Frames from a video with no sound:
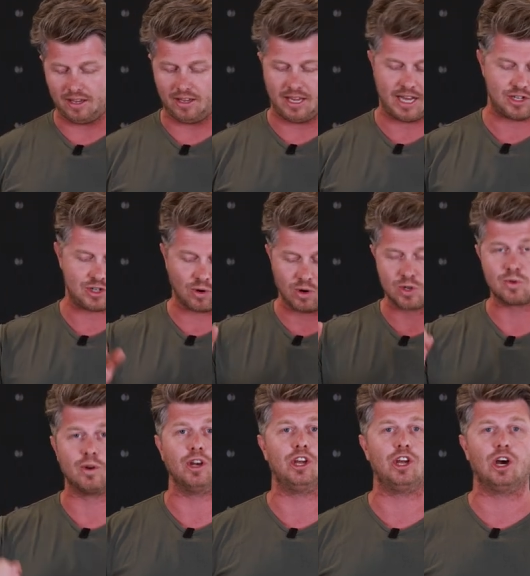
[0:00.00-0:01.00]
yeah, George,
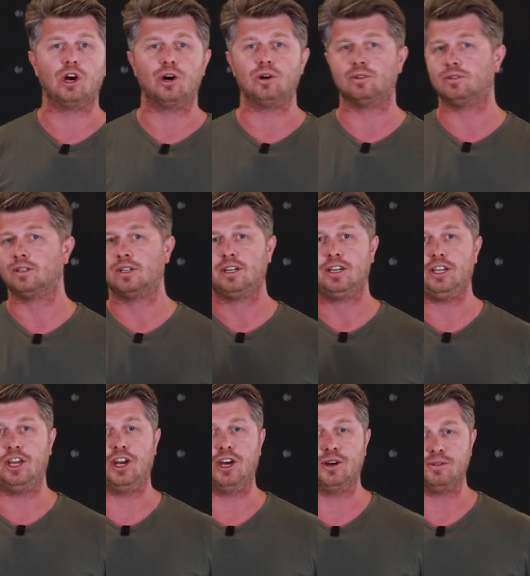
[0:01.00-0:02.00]
we're going to go,
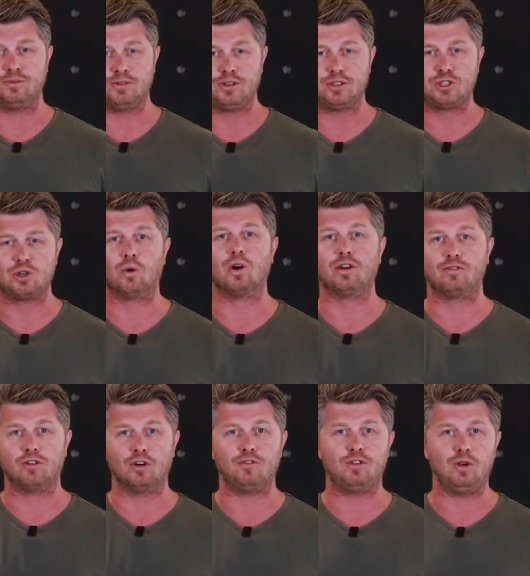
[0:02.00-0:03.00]
you know, touring
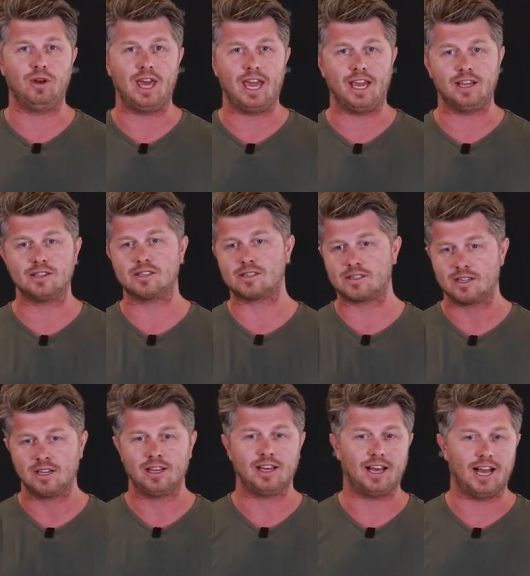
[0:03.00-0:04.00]
for a few days,
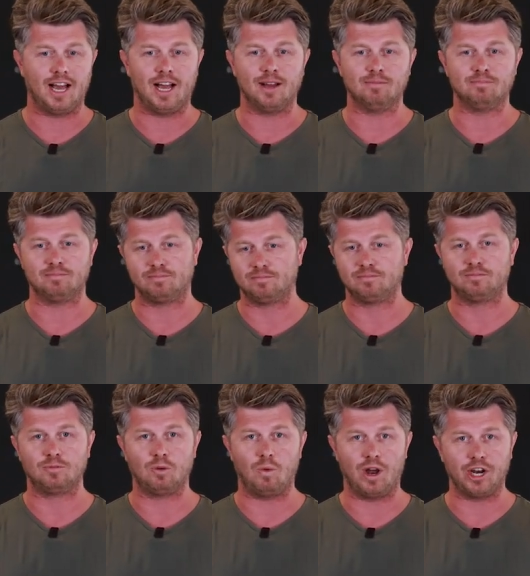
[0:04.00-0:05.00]

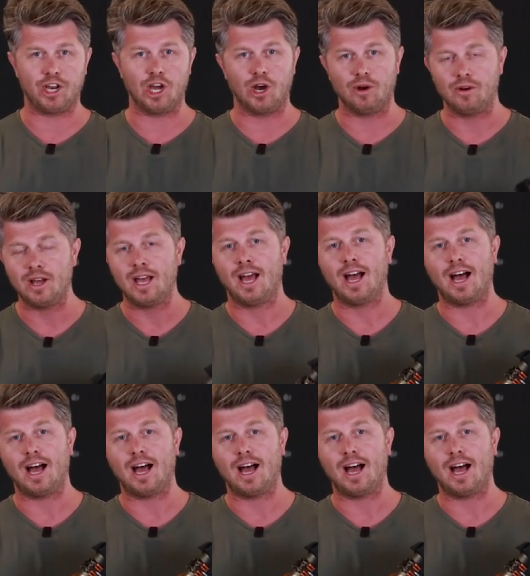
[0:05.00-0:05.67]
want to go,